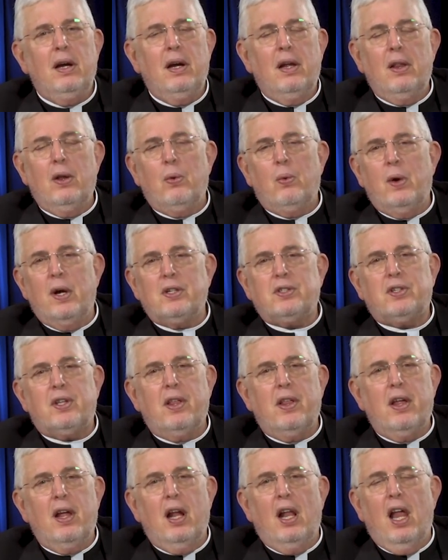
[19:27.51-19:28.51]
and the rest
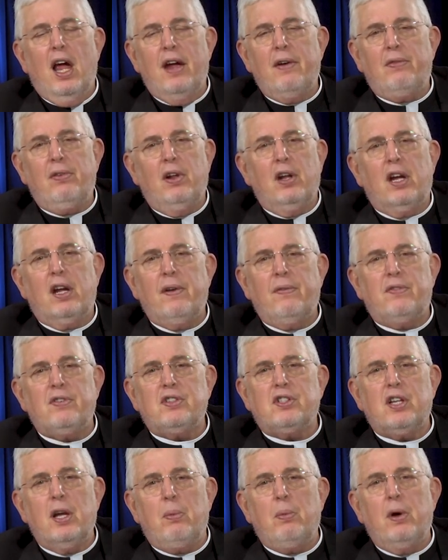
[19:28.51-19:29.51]
of their life looking for
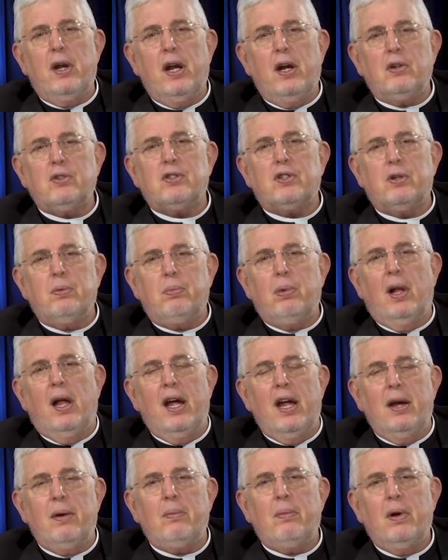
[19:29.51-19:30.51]
someone else to
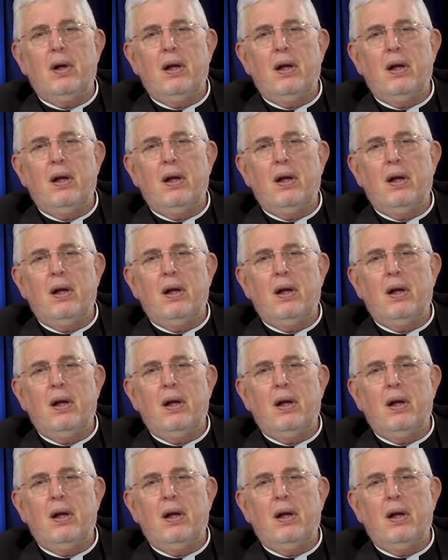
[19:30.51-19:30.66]
blame.